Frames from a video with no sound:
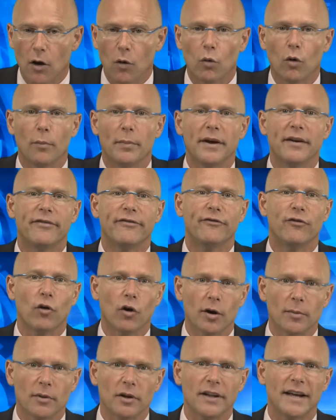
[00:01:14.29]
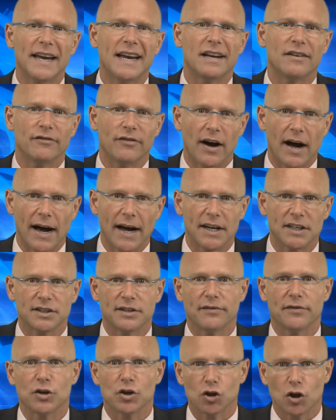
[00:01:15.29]
will be formally advised
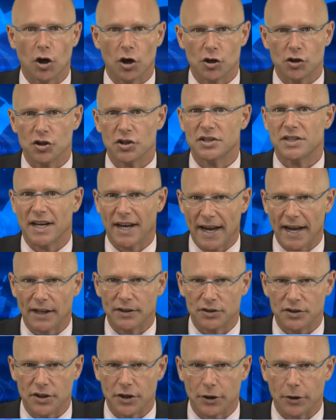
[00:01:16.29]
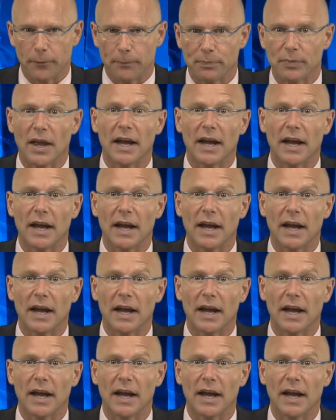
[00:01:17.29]
of the charges against you